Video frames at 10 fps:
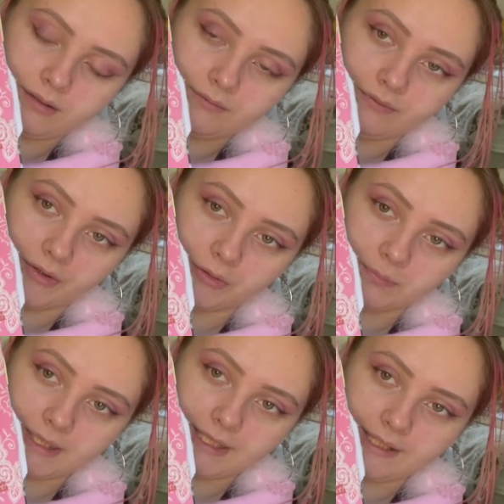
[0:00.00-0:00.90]

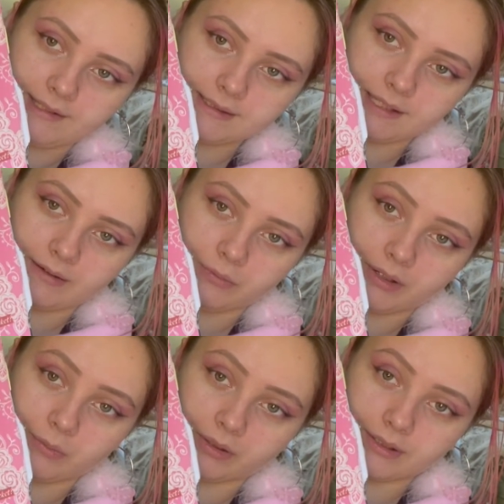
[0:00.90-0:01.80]
final piece, like
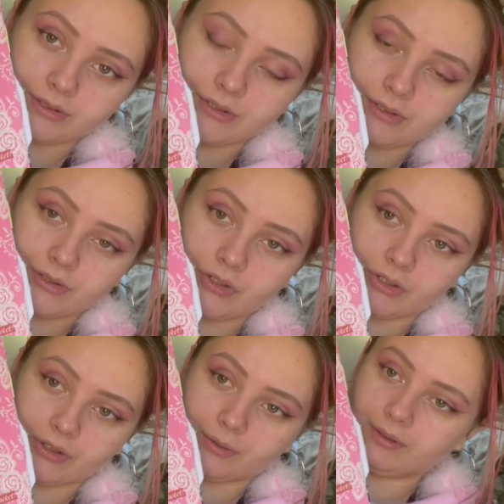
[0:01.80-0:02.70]
what I wanted to
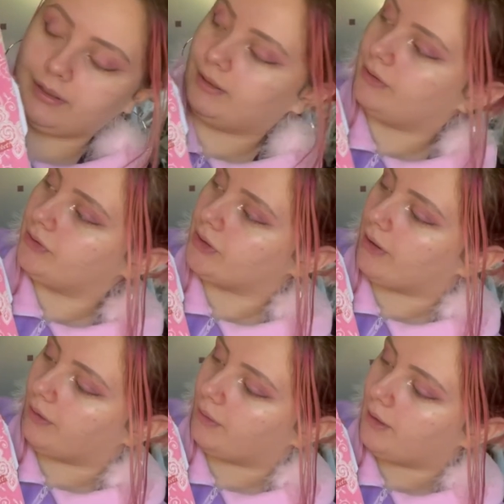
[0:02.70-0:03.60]
do.
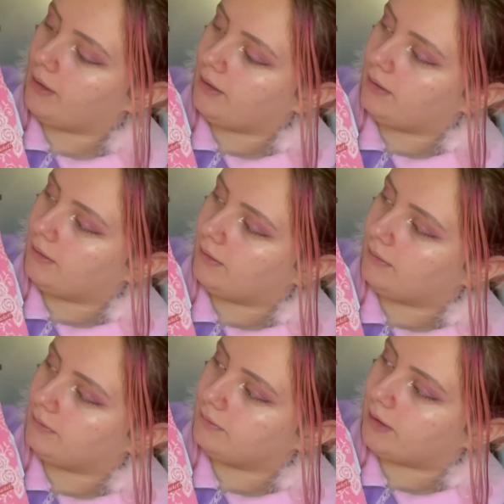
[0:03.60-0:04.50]
So
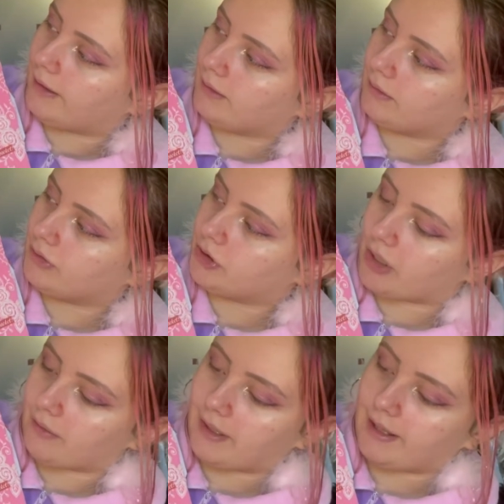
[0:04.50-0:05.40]
like
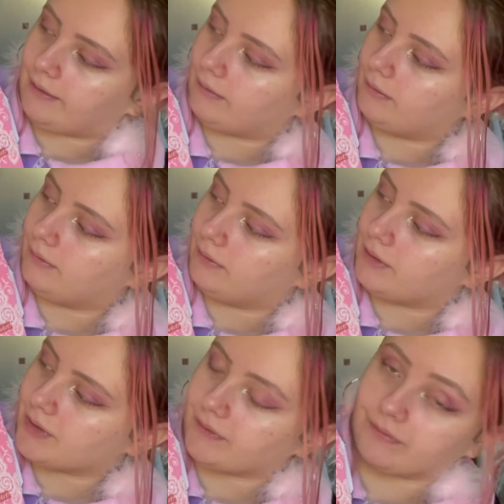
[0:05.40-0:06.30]
showing
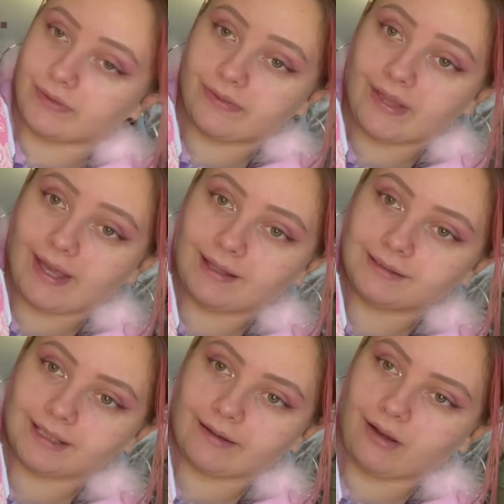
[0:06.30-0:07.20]
lots of different
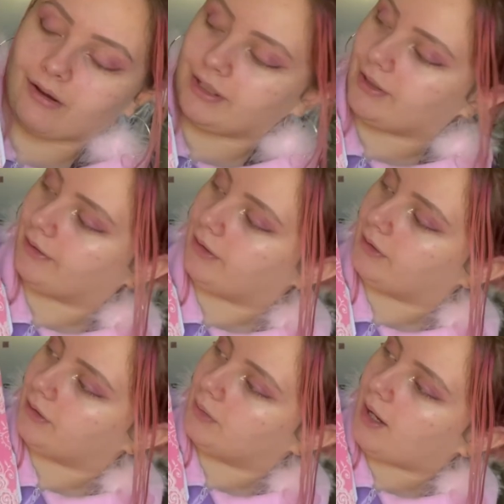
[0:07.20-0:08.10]
things, like, oh, you don't know
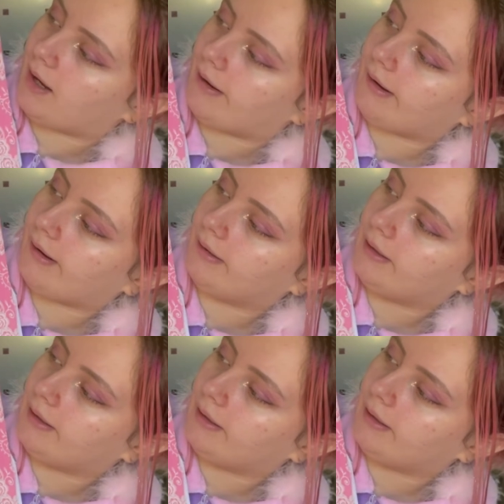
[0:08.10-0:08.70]
who you are,